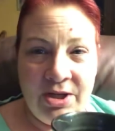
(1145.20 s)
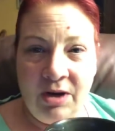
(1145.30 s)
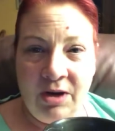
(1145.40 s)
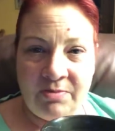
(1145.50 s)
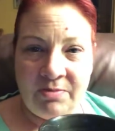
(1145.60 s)

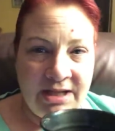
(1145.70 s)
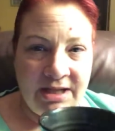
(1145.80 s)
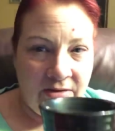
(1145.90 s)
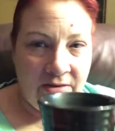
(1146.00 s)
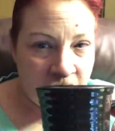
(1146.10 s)
washed my
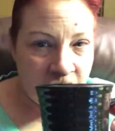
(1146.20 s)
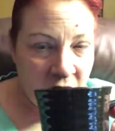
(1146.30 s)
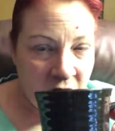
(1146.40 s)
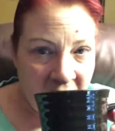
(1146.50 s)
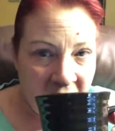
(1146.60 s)
towels,
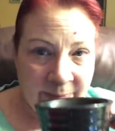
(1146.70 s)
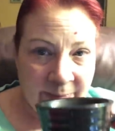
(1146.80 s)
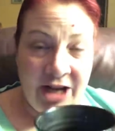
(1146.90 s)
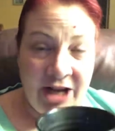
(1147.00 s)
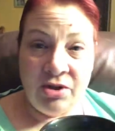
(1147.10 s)
but
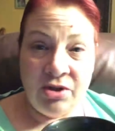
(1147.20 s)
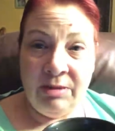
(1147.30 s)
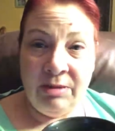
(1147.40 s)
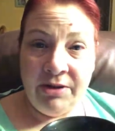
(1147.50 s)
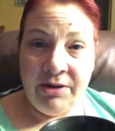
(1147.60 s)
I know some
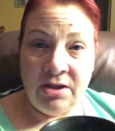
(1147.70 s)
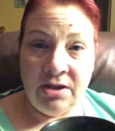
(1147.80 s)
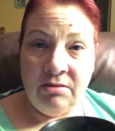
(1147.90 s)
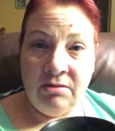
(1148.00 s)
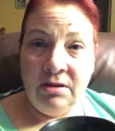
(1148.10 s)
people that don't.